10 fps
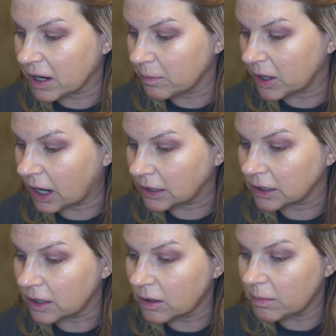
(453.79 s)
going to put a
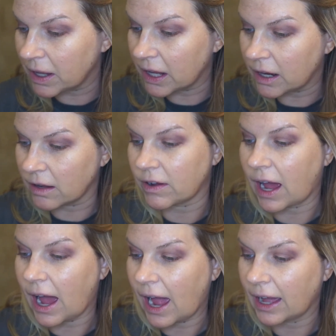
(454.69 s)
little bit of a
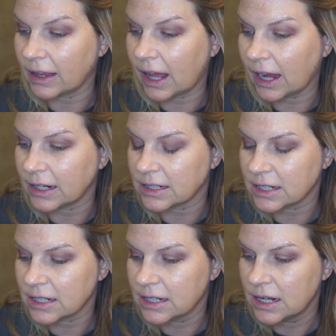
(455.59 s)

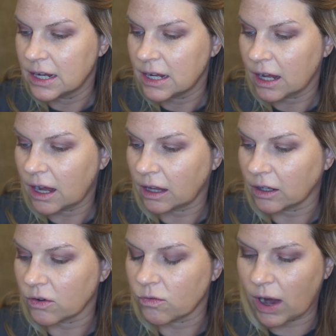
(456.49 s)
highlight
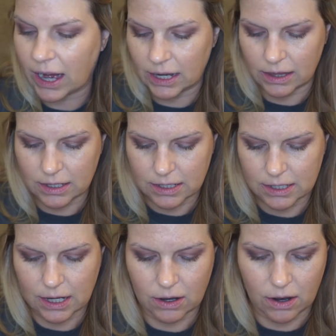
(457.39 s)
color right in the
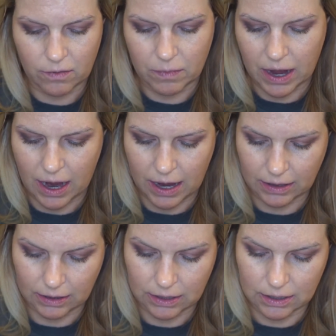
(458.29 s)
center of my
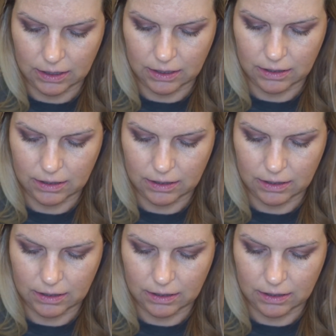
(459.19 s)
eyelid.